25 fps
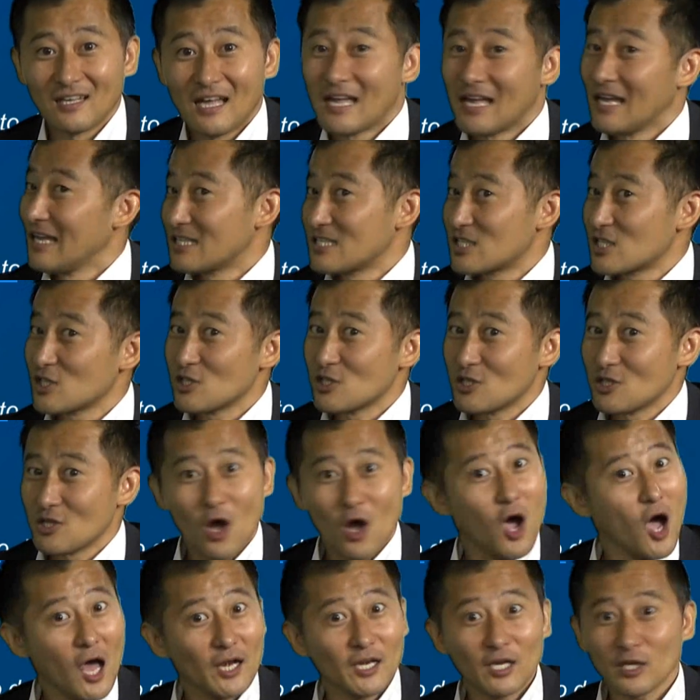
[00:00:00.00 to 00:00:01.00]
It's
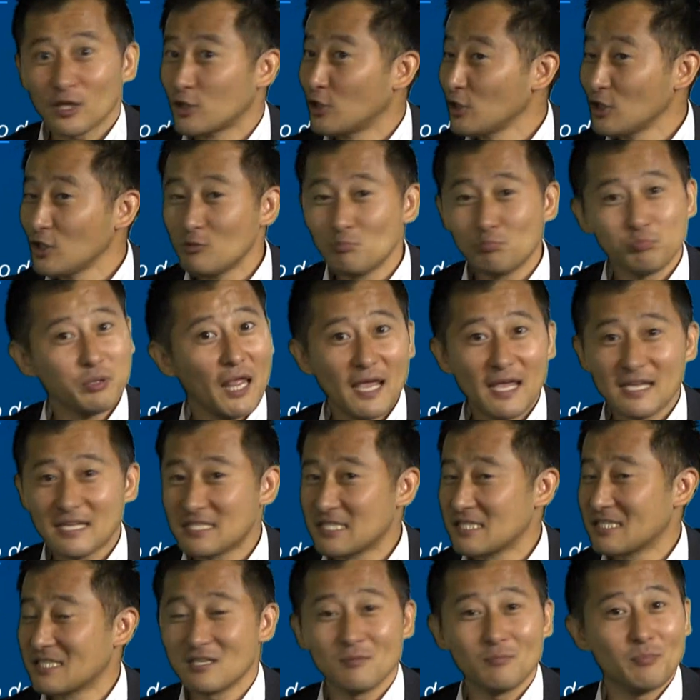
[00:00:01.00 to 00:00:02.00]
not a good place
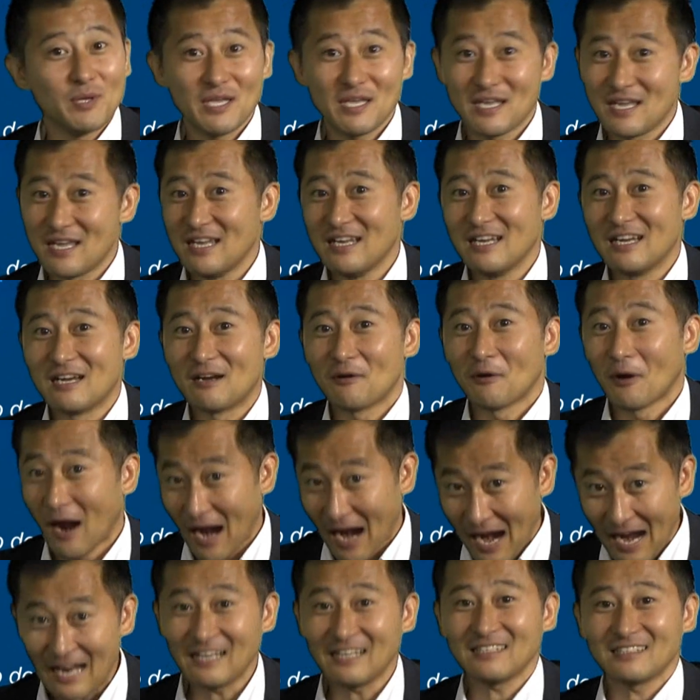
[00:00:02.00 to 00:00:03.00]
to be,
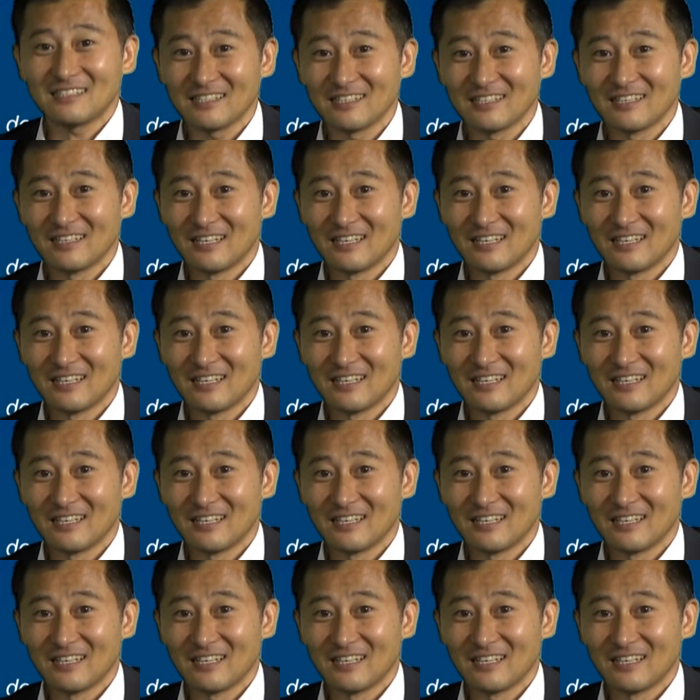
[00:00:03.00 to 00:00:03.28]
right?